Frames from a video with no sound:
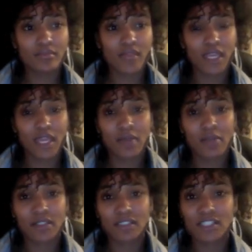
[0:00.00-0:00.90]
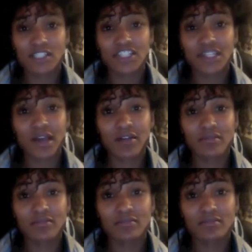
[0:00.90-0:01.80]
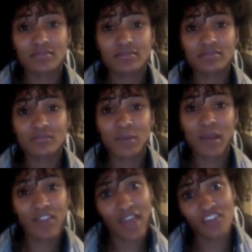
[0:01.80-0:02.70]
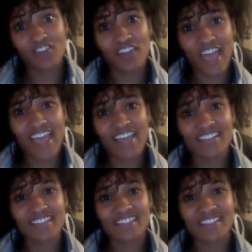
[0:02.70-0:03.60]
yeah, I'm about to just chill out with my radical ass.